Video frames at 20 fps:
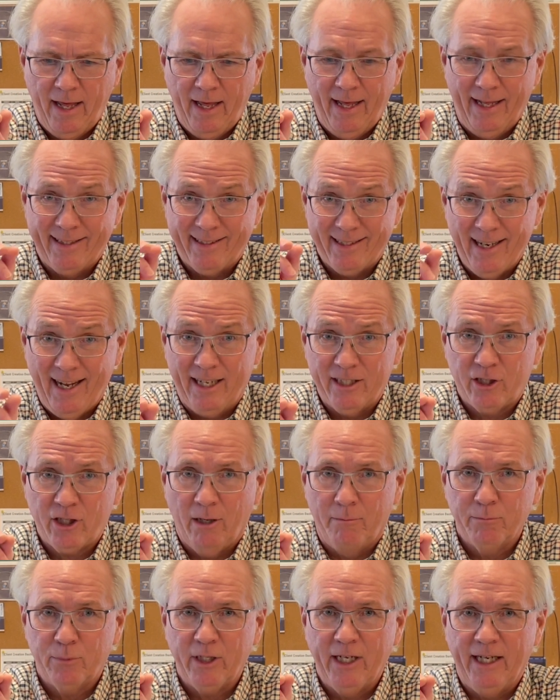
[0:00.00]
It's not
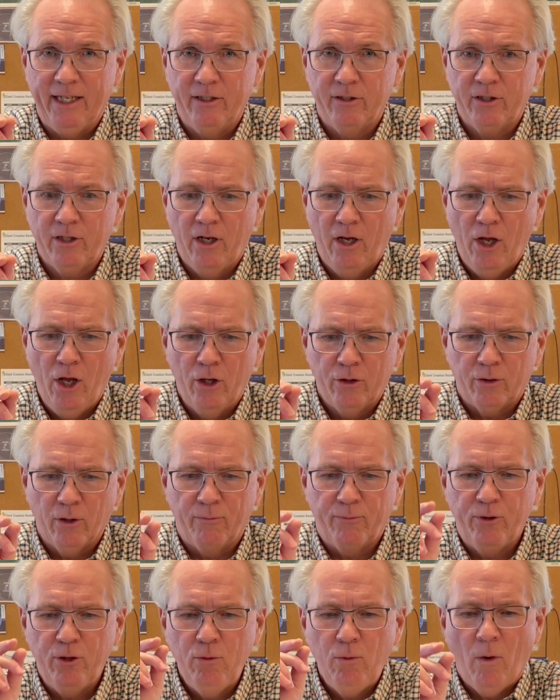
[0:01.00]
chump change. So
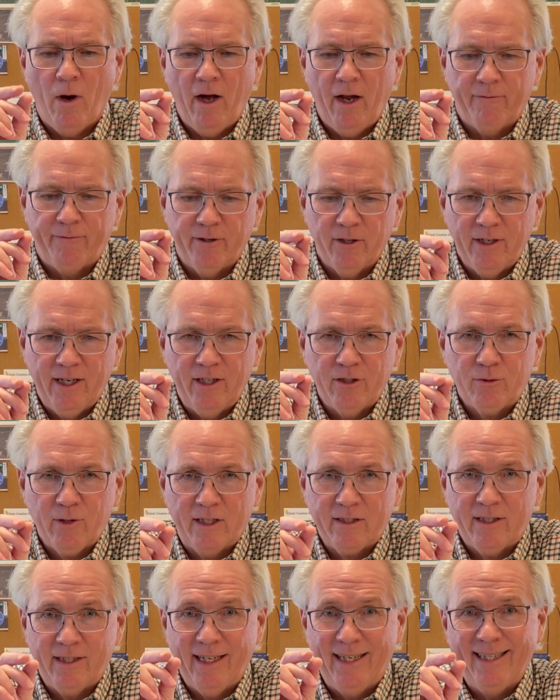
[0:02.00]
if you're
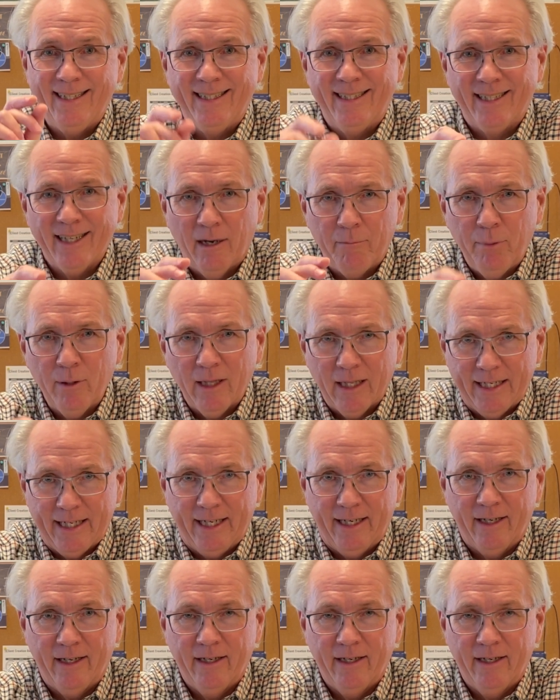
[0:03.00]
interested in doubling